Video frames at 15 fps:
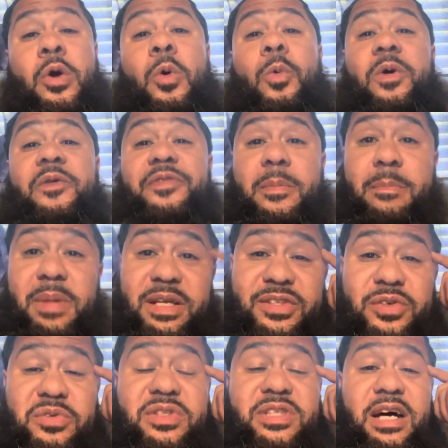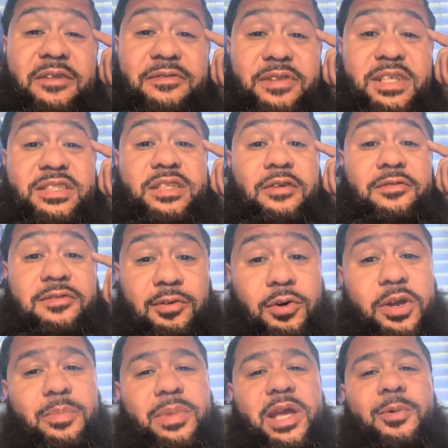with the mental toughness of
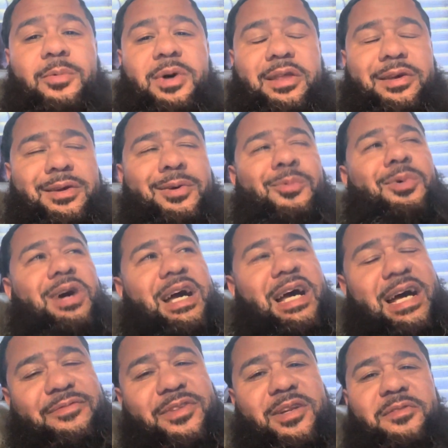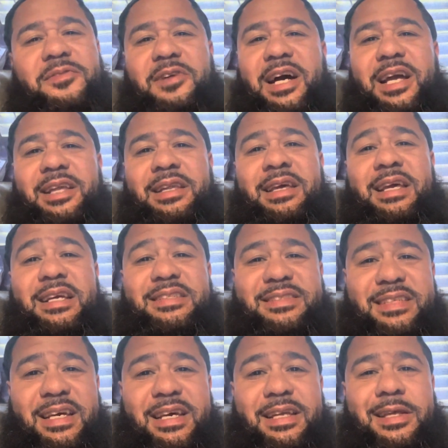Floyd Mayweather. Well, after the fight, he
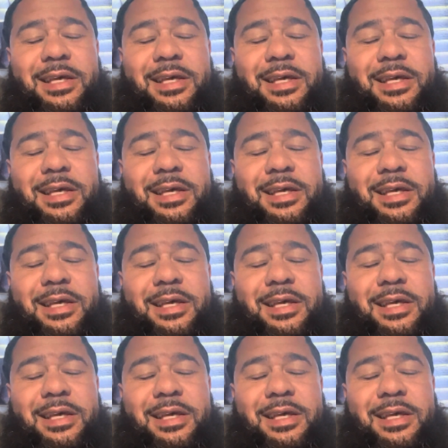said